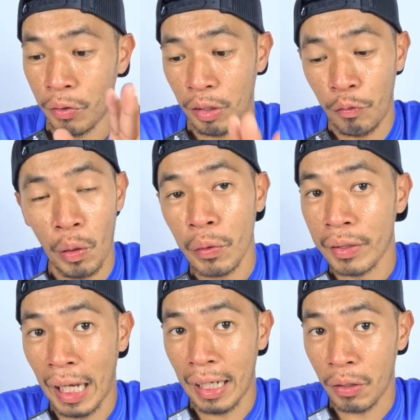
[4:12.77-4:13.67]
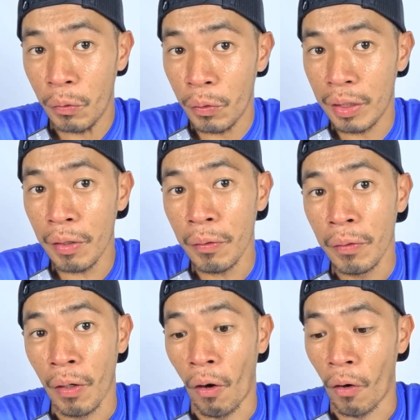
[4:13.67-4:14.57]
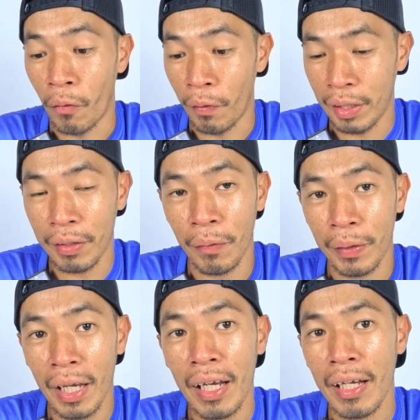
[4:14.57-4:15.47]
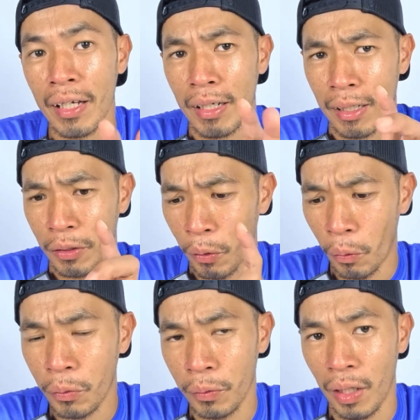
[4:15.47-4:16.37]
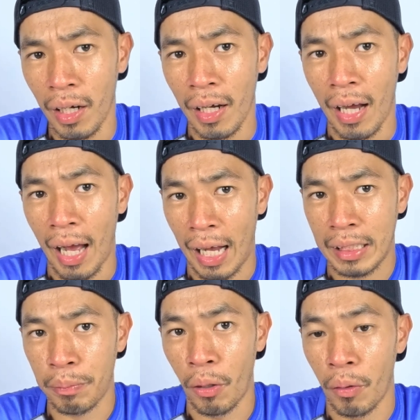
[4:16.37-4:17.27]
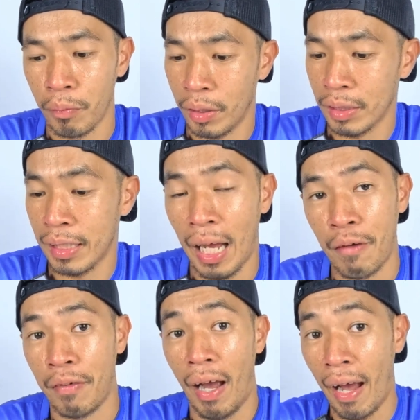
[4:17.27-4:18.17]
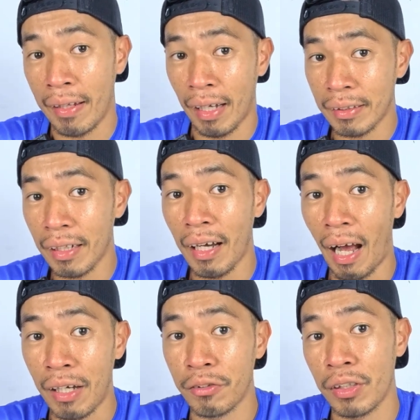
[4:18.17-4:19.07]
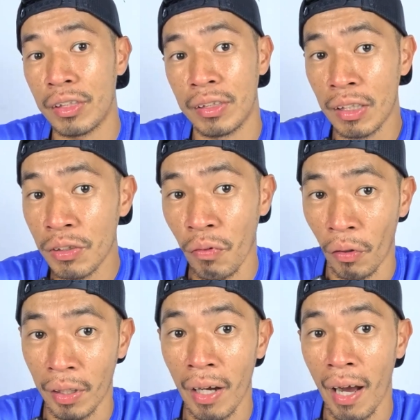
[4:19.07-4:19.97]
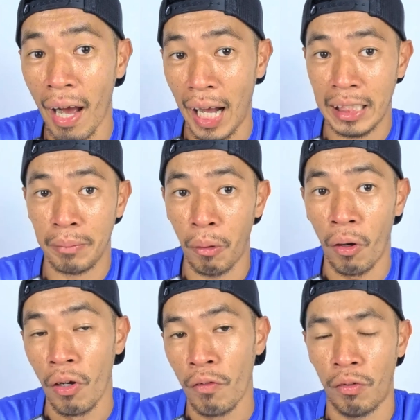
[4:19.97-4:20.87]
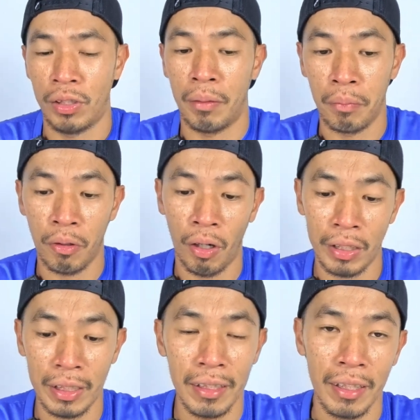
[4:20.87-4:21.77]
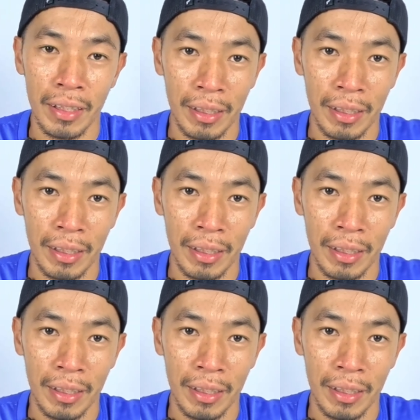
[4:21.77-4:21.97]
if you want to get a good deal or great deal over there, go to the Expo because they have another entrance just for the Expo. For the collection,